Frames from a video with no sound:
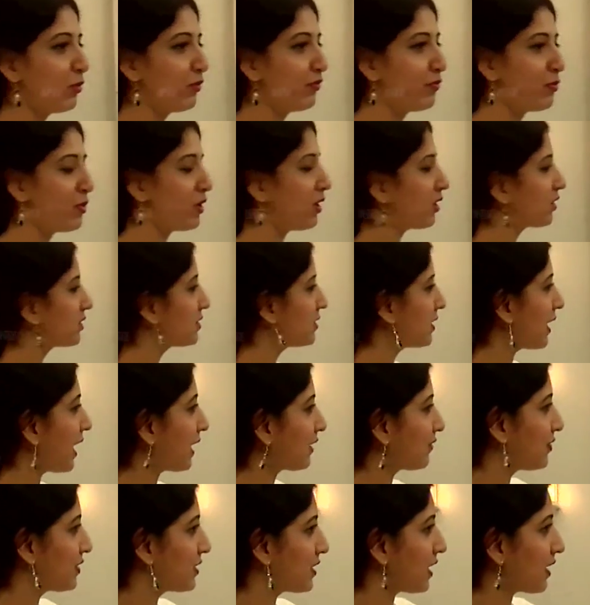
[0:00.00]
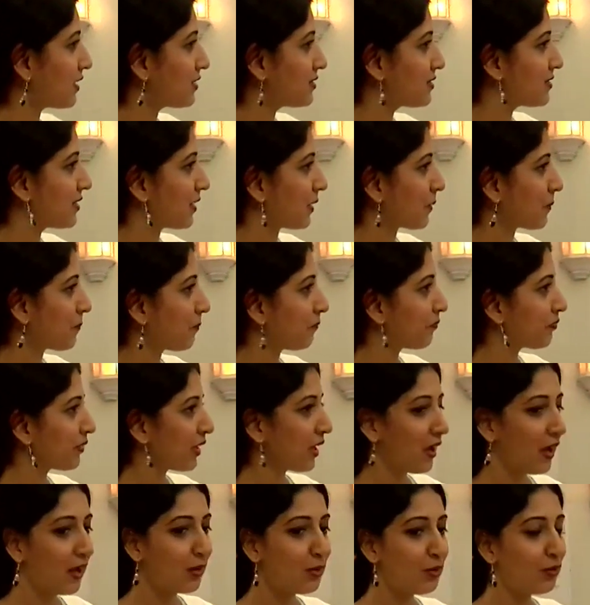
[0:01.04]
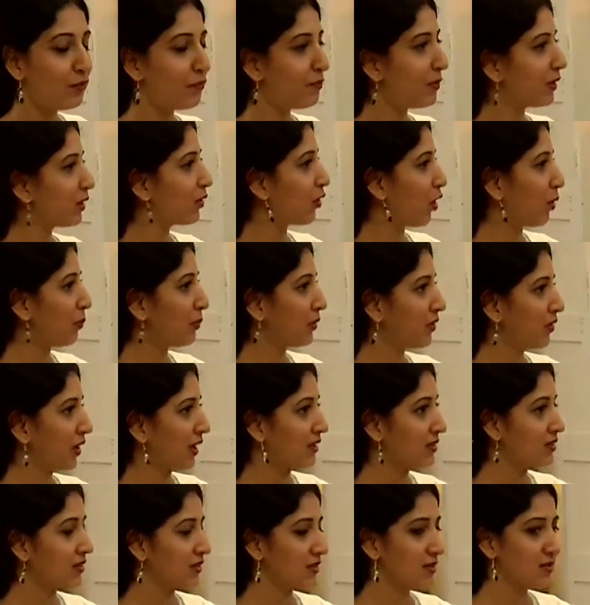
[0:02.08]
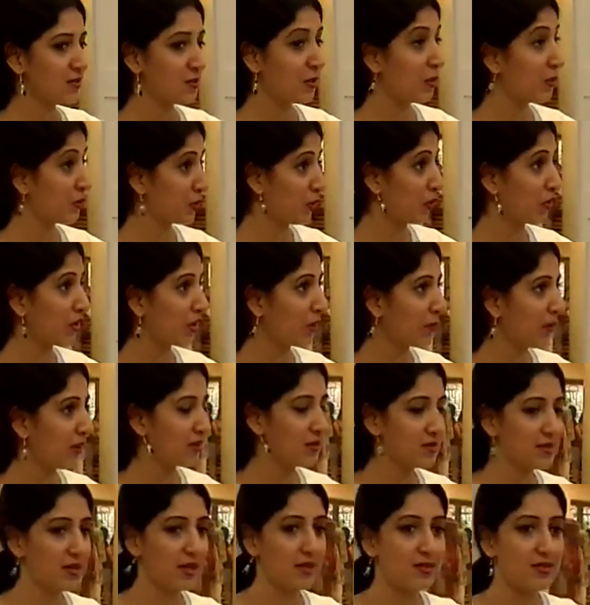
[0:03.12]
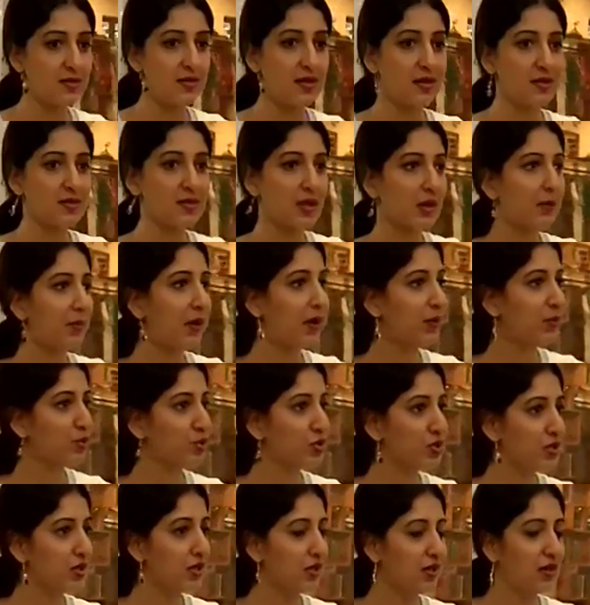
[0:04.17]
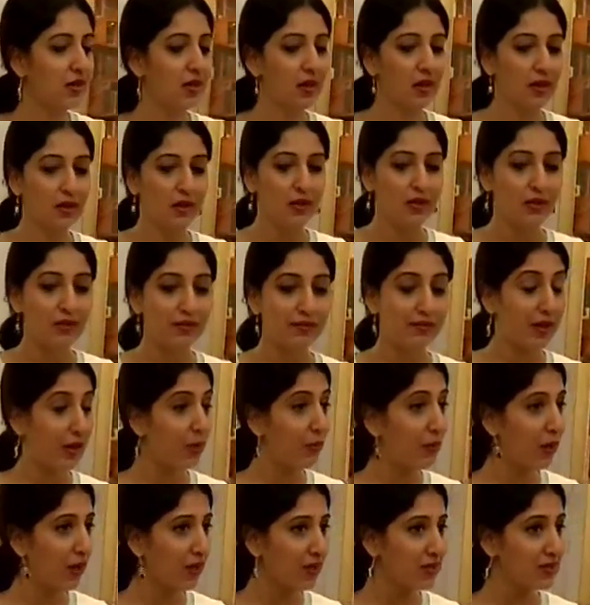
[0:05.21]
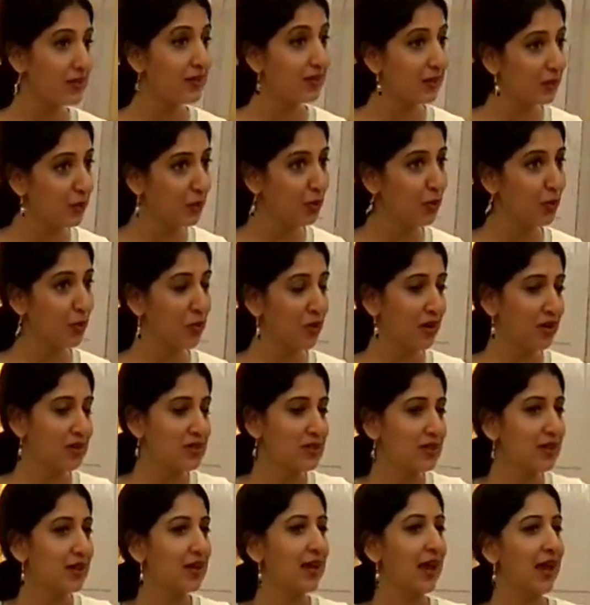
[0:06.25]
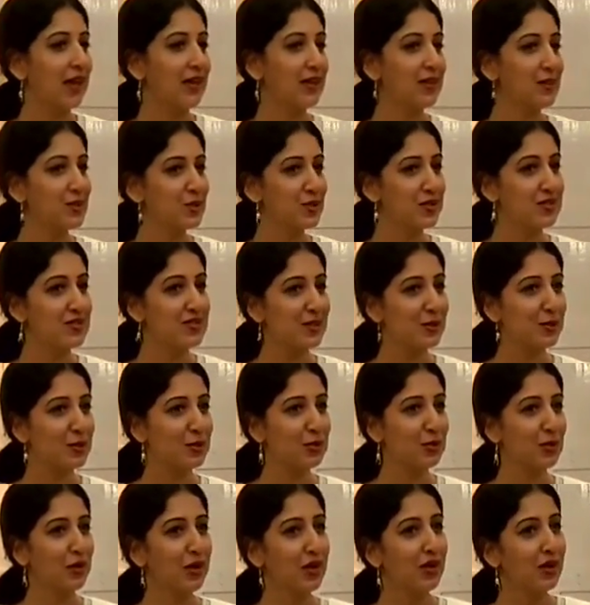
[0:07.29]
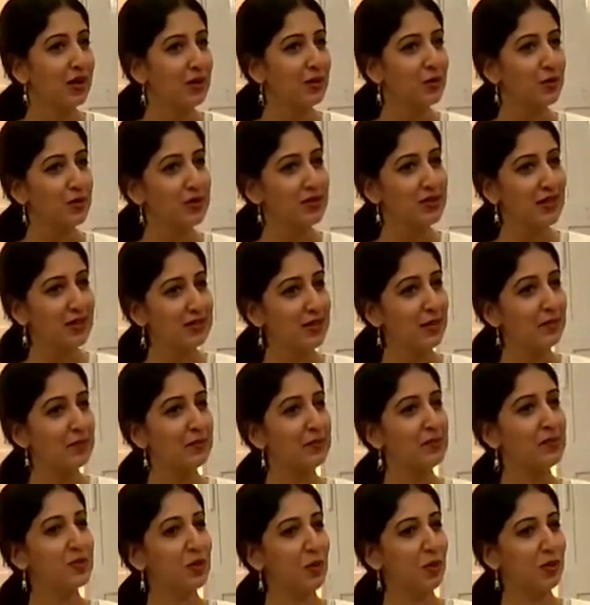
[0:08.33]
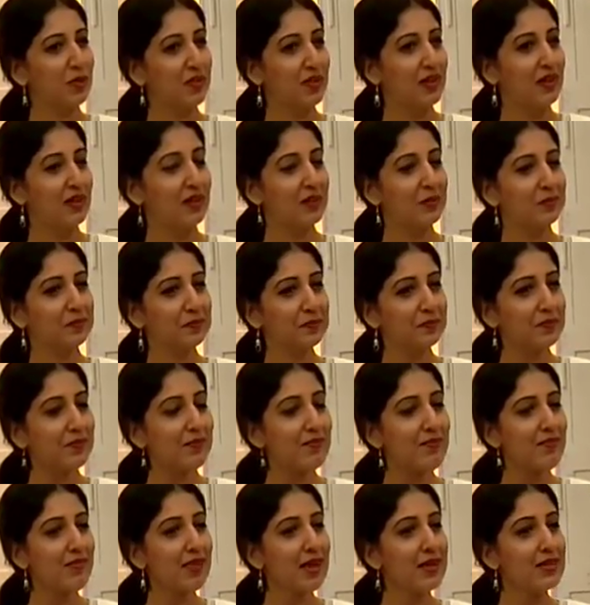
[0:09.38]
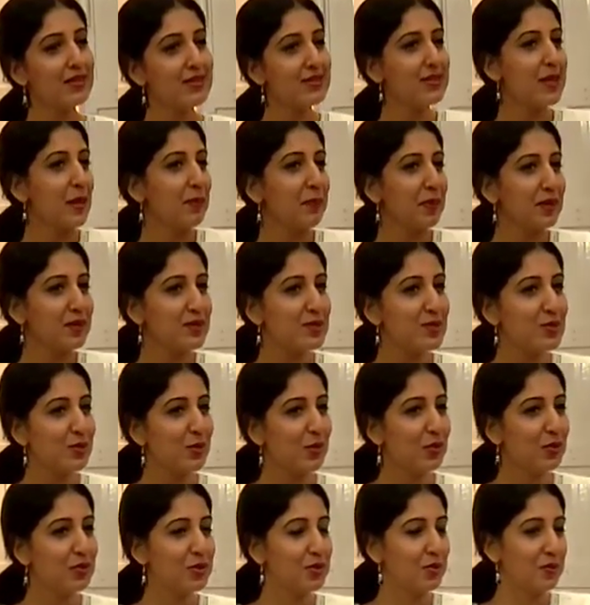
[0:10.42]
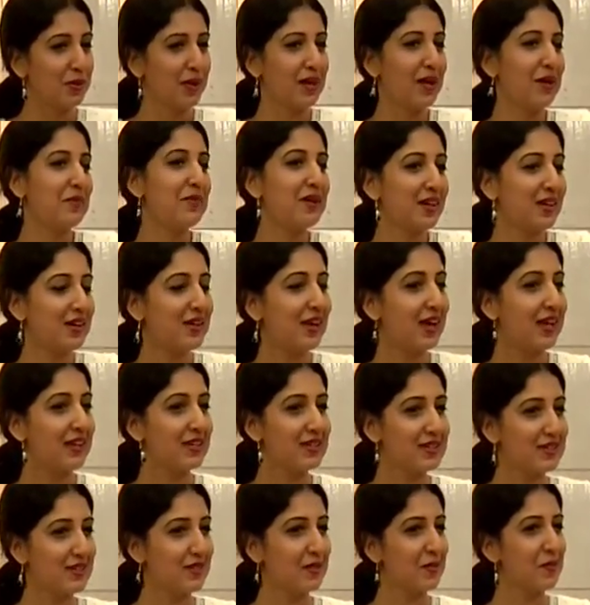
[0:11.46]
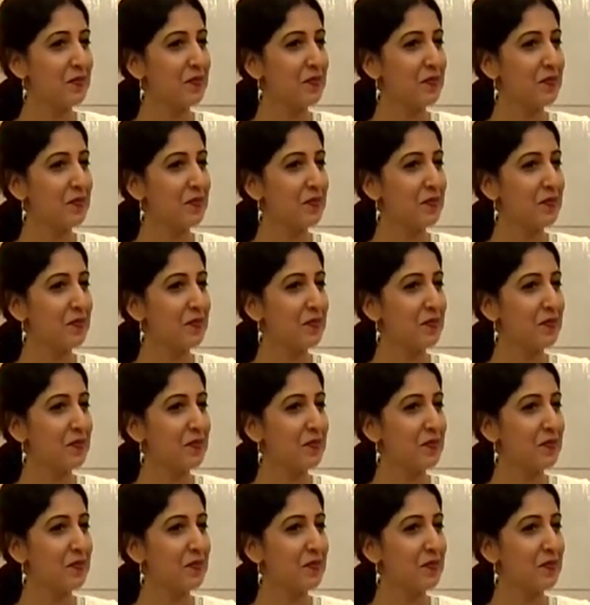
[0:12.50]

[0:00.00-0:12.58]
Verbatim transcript: who've worked in advertising and who've been copywriters, we were talking about this yesterday, Salman Rushdie, Fay Weldon, and you worked in an ad agency too. So is that some sort of a a stepping stone to becoming a writer?